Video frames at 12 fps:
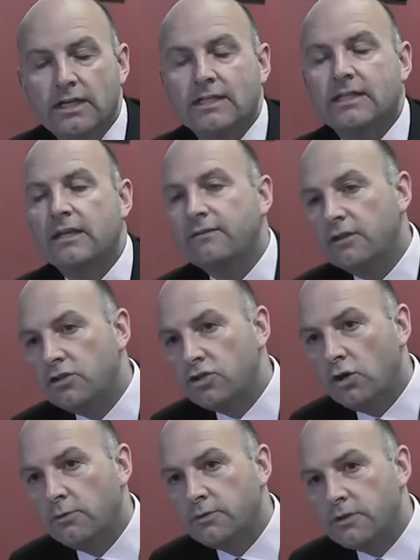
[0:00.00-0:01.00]
saving
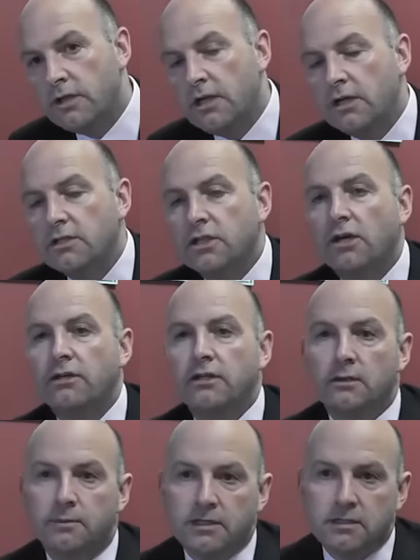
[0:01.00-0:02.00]
jobs,
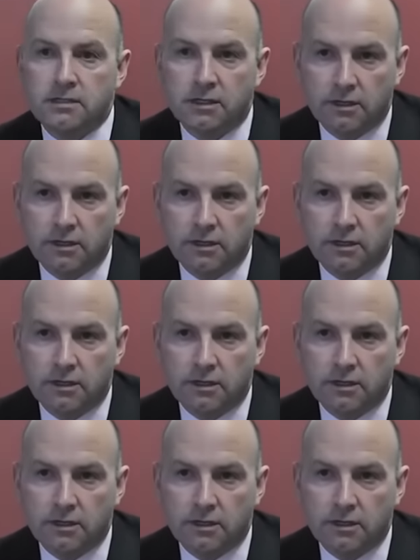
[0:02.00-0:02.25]
turning the business